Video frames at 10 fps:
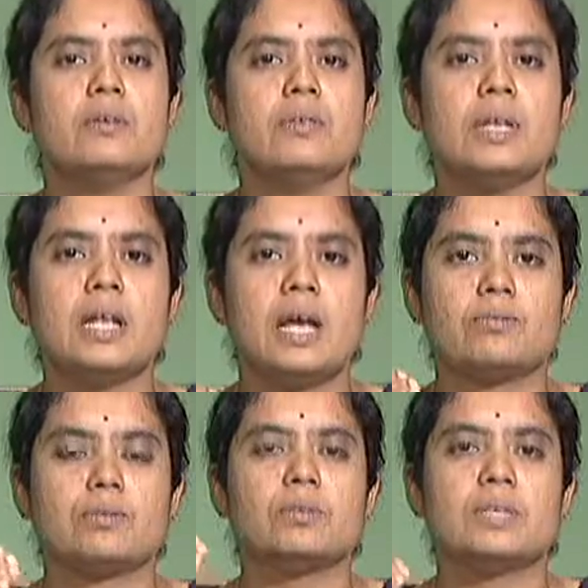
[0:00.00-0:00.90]
We will
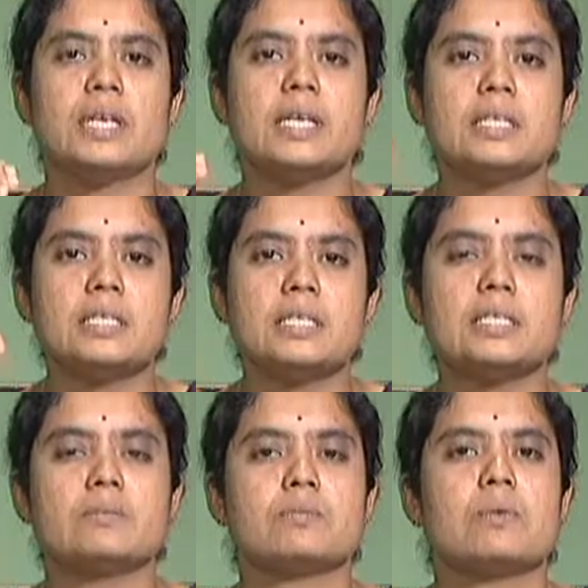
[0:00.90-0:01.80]
have to treat
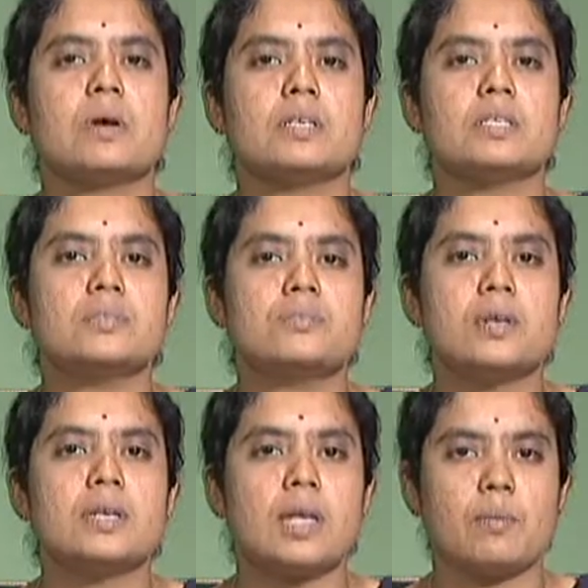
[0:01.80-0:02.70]
these waters
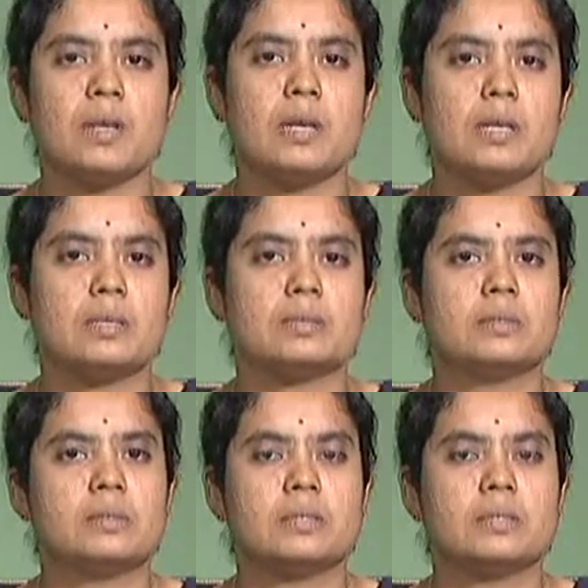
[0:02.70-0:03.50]
for chemicals.